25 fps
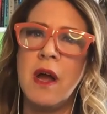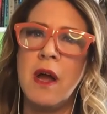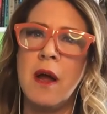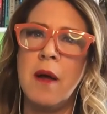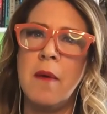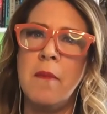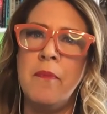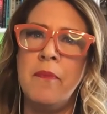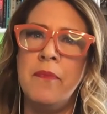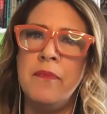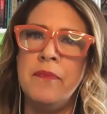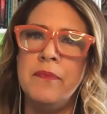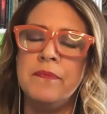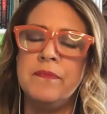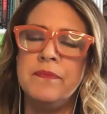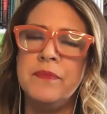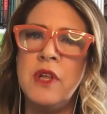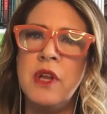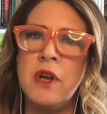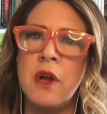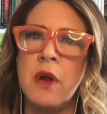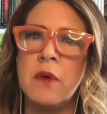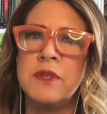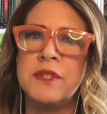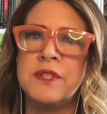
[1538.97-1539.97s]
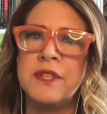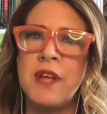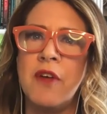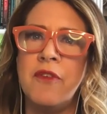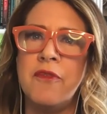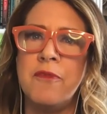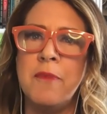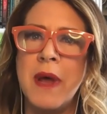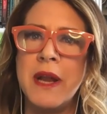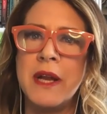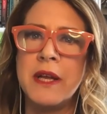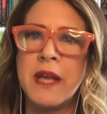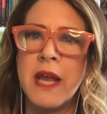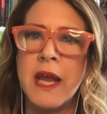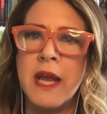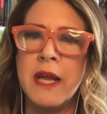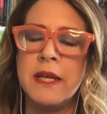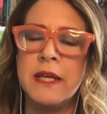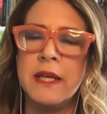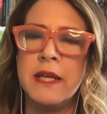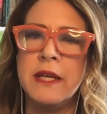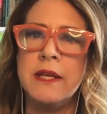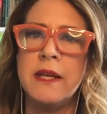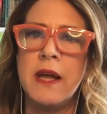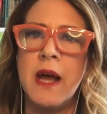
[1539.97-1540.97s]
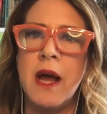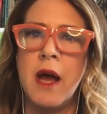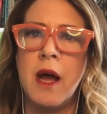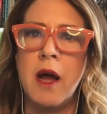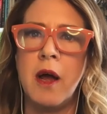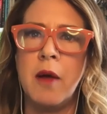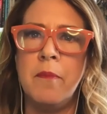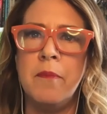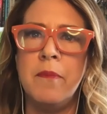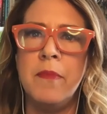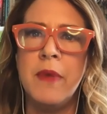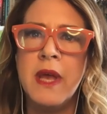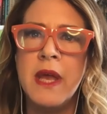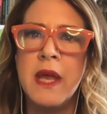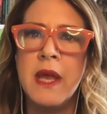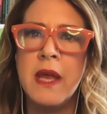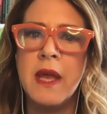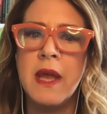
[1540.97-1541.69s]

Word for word: um you know self-medicated um